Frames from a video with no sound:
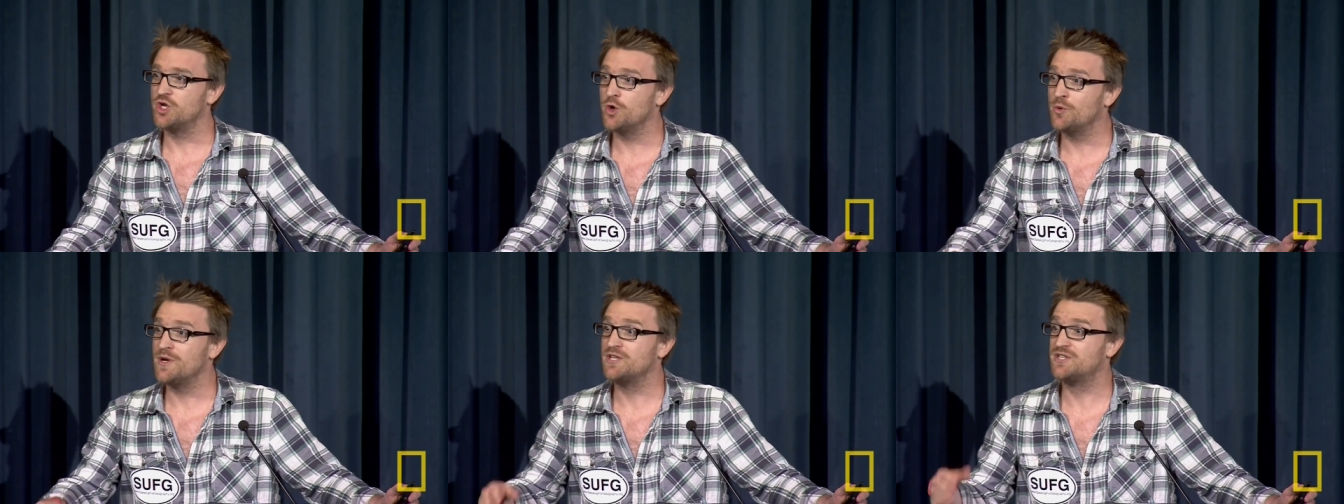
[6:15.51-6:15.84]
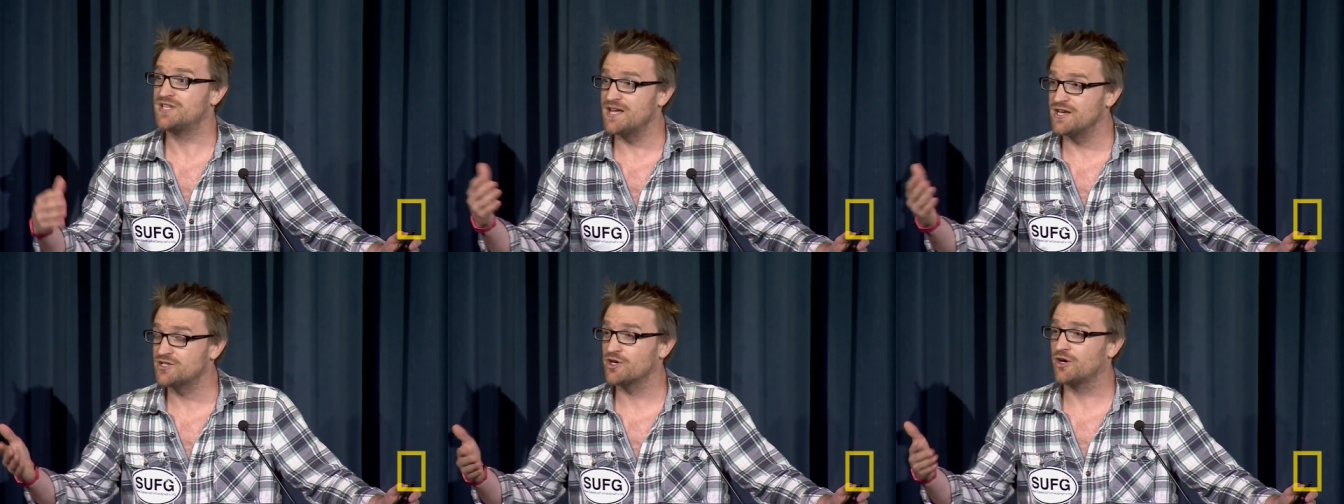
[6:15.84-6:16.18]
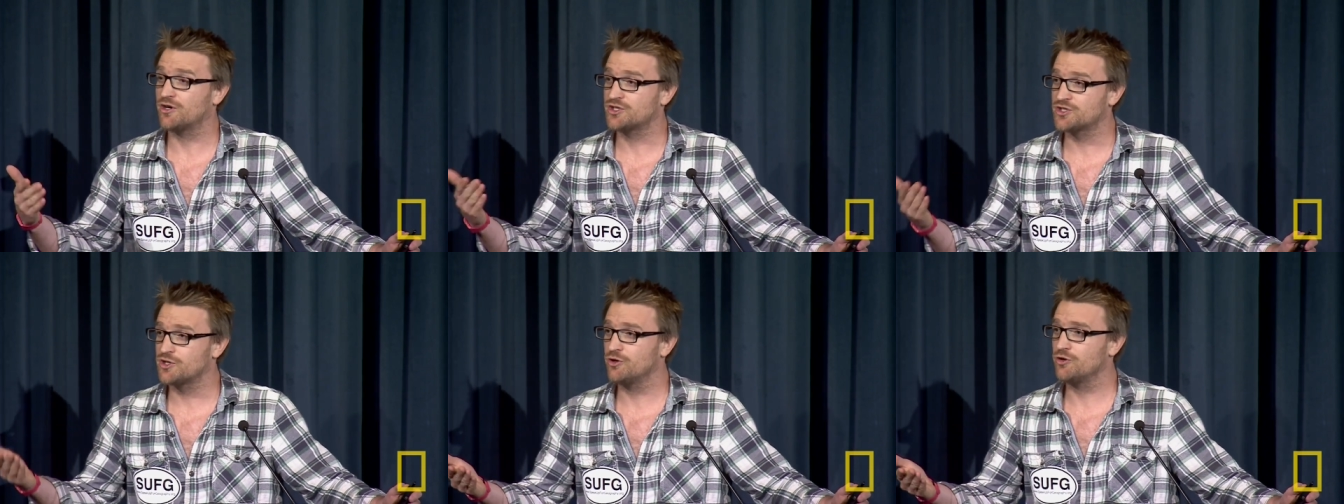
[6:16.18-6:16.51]
Do we teach
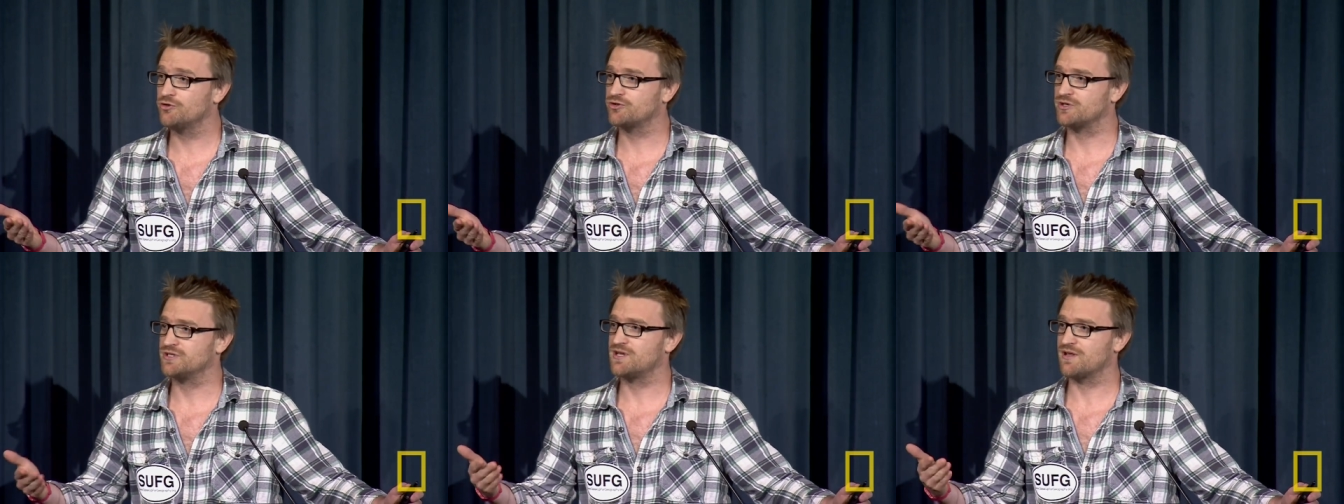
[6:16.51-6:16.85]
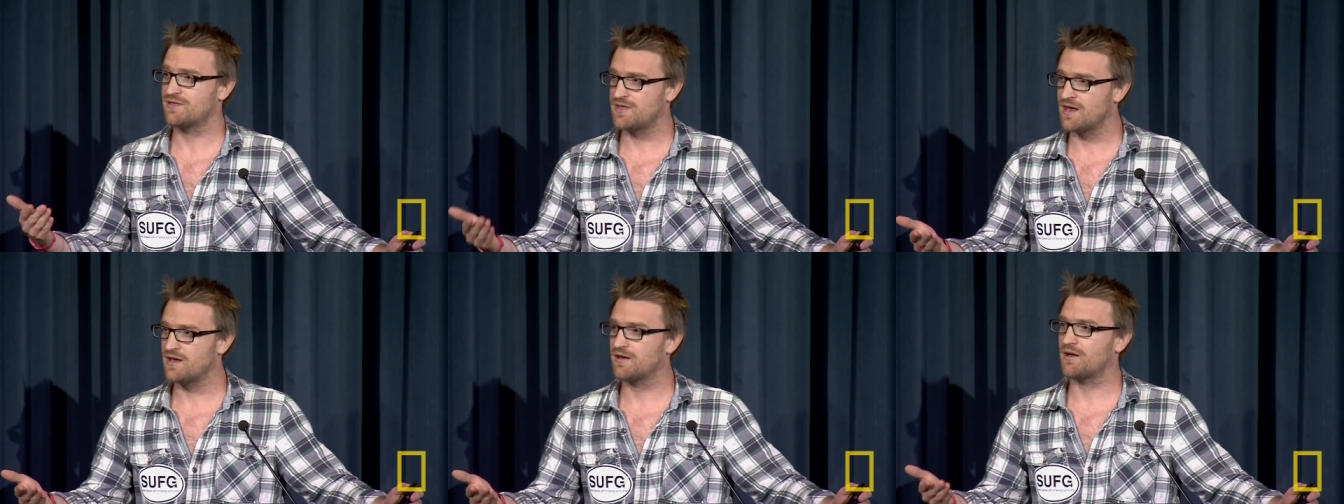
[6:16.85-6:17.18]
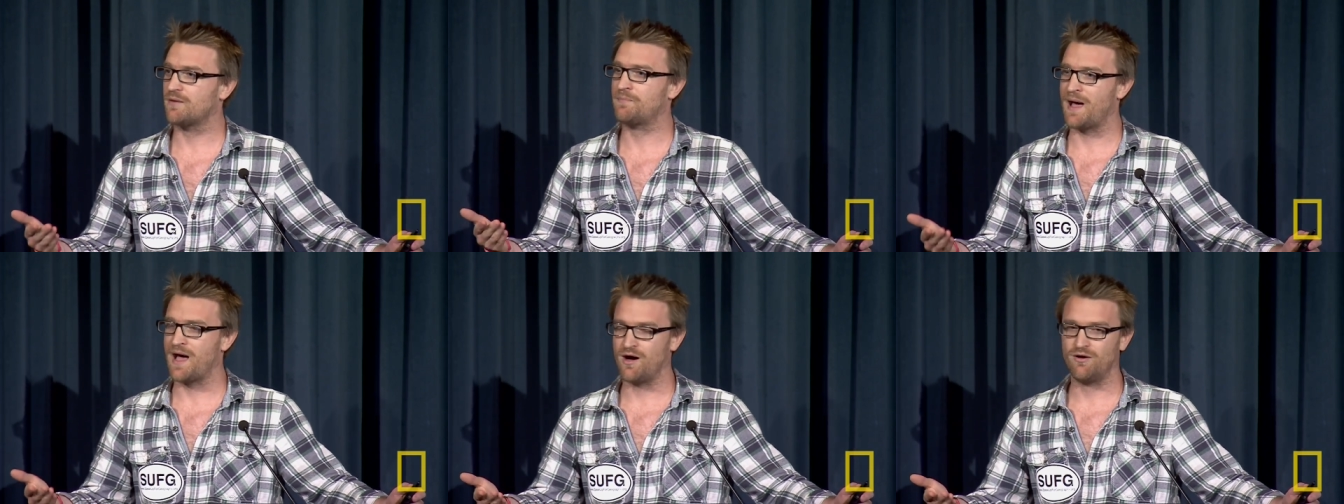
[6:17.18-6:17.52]
our children to think
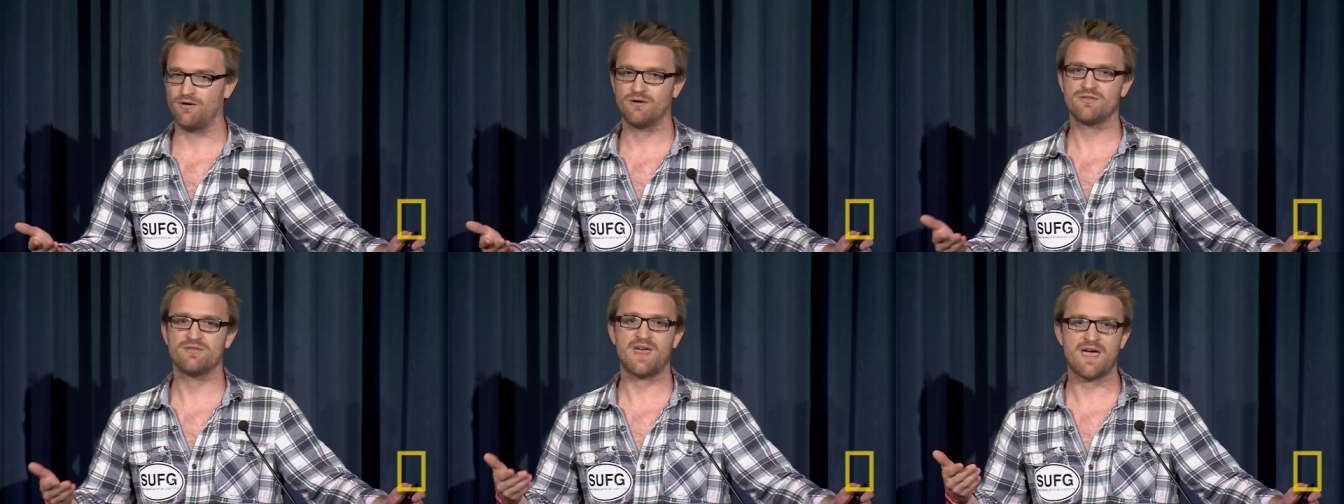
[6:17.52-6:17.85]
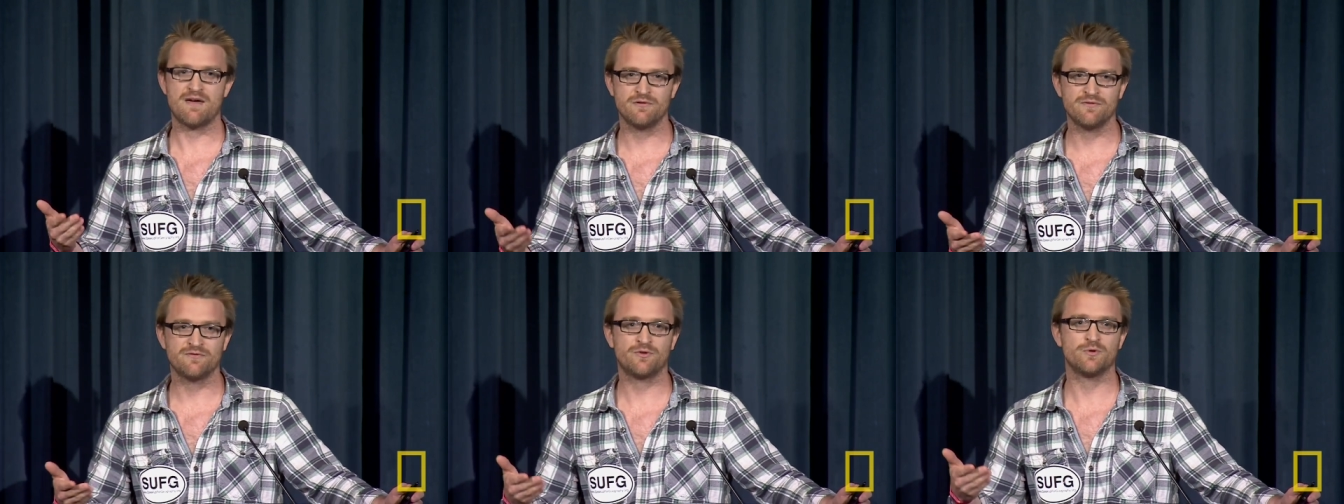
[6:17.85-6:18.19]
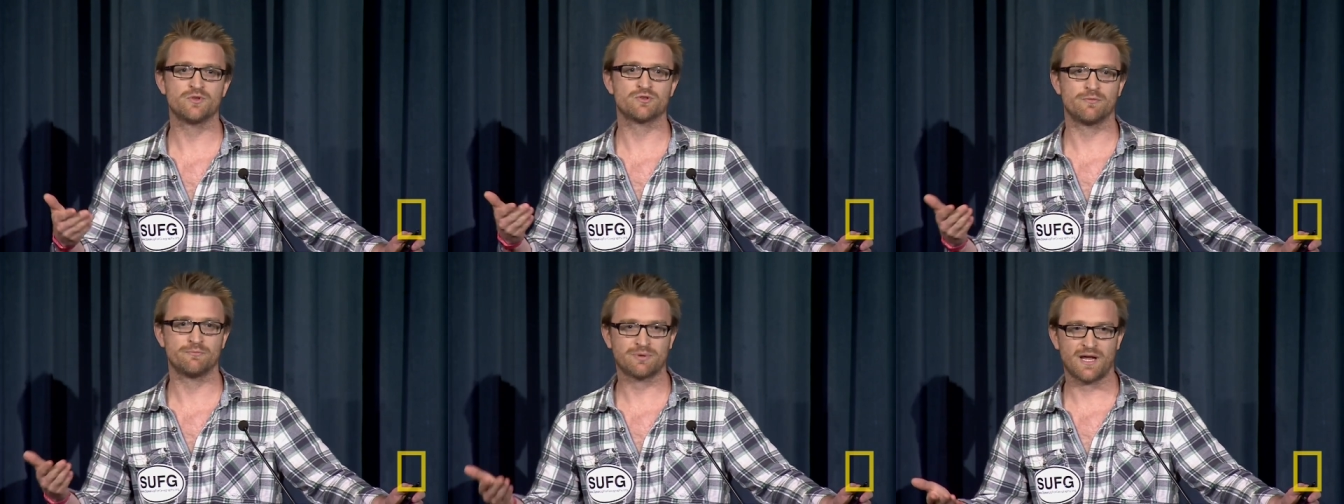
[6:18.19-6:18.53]
about their
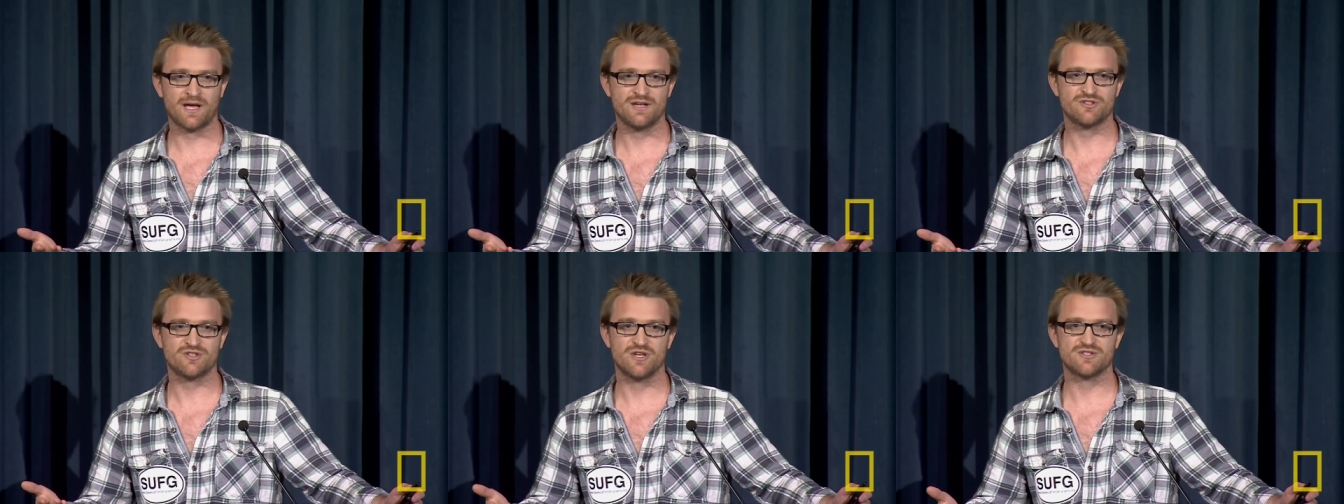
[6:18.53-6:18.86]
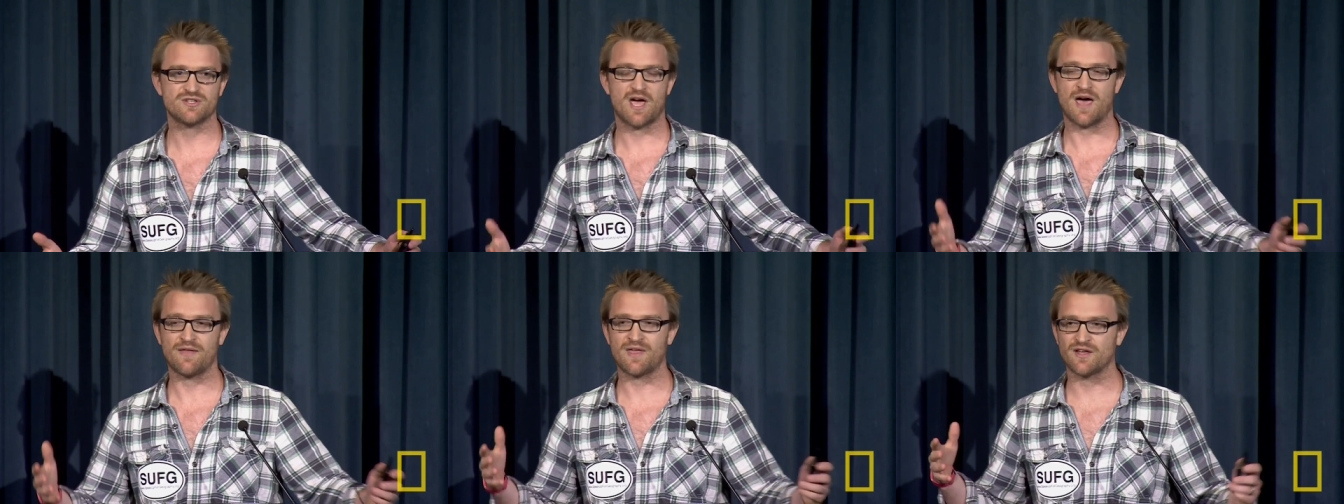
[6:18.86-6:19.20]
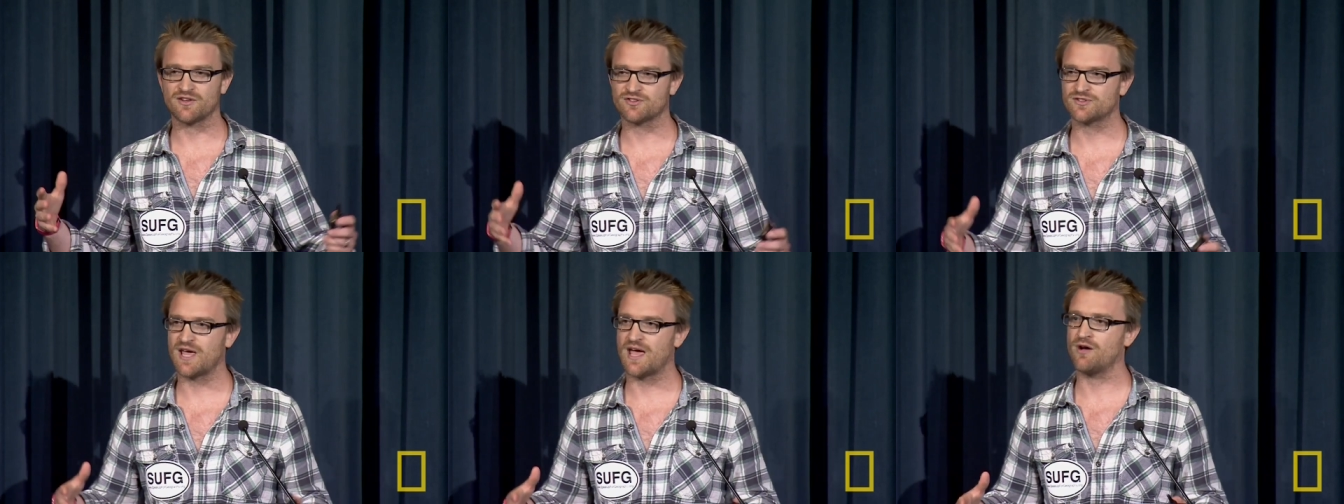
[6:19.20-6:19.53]
influence on places at
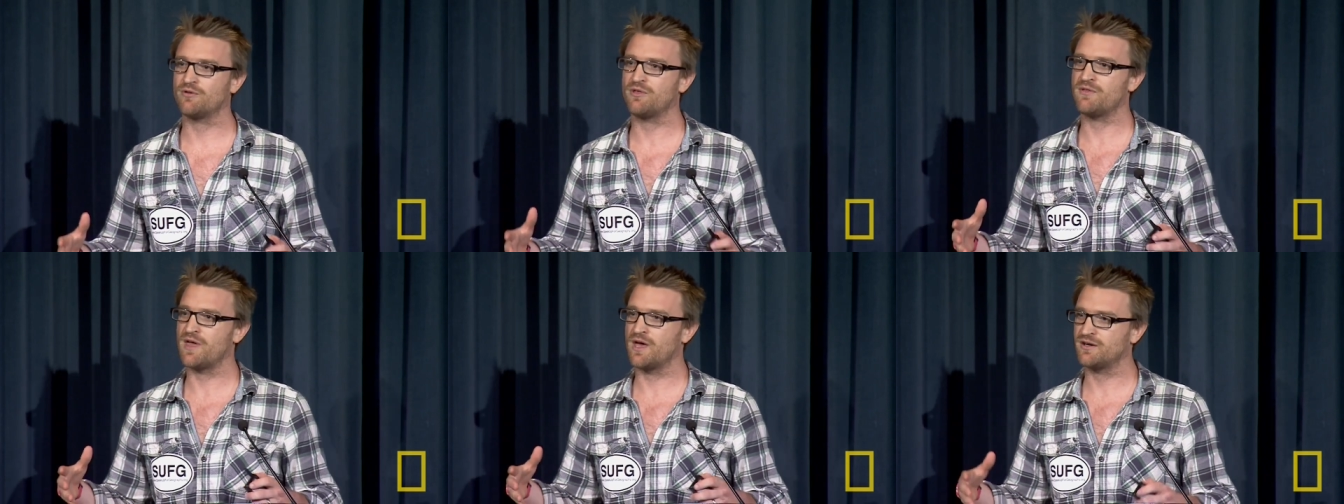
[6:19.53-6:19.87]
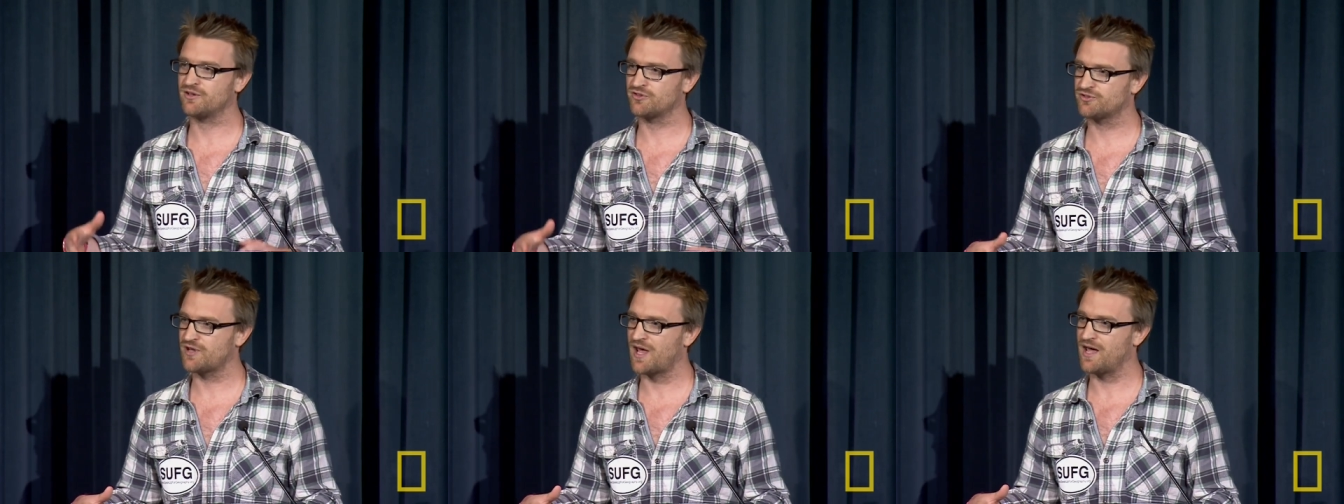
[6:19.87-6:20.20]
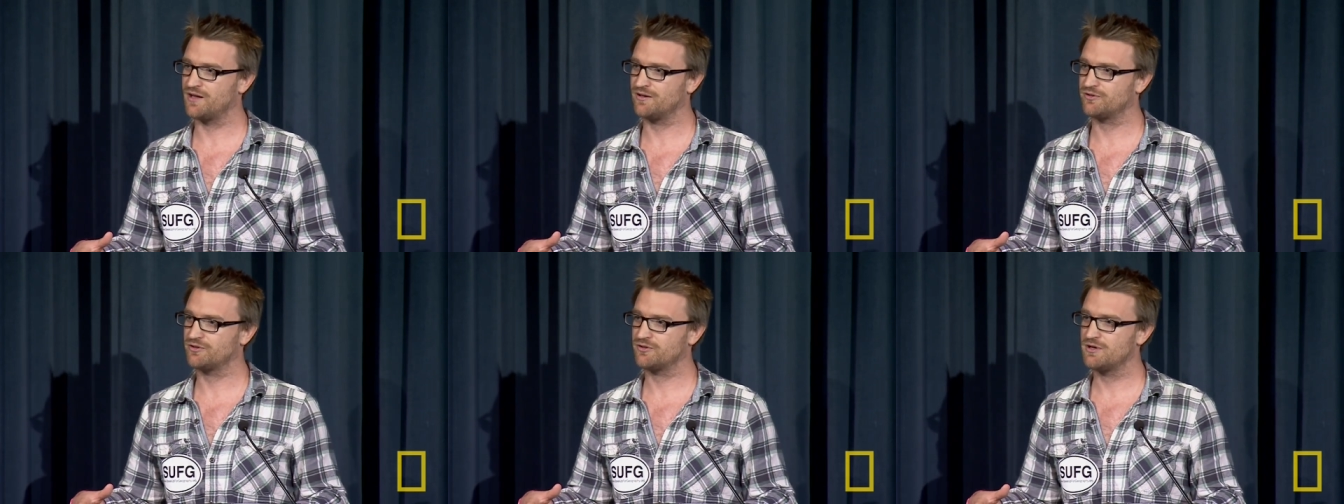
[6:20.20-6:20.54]
that scale that they
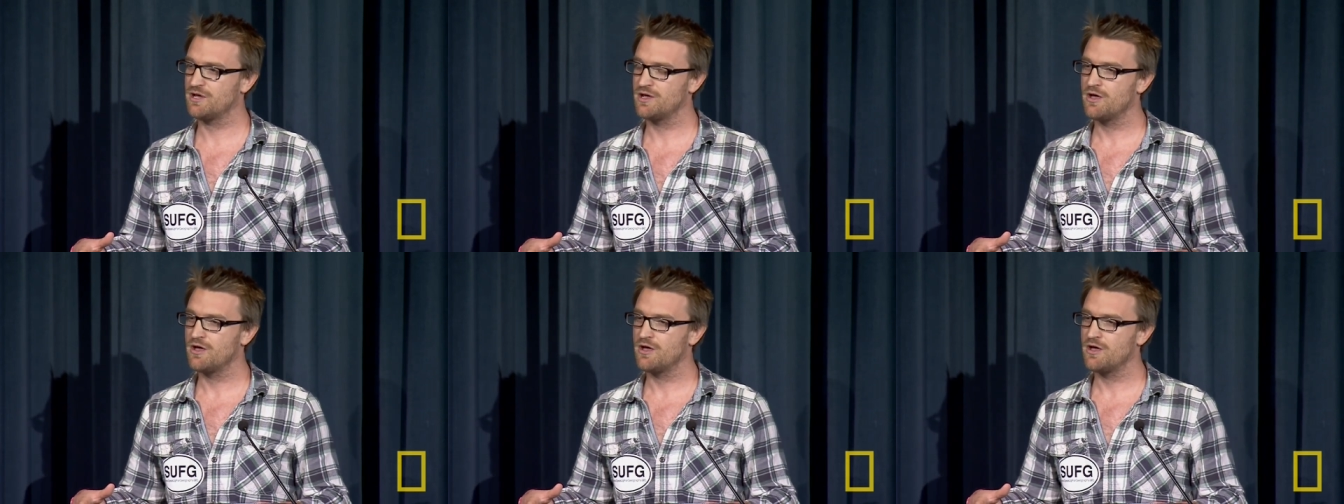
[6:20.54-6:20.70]
understand?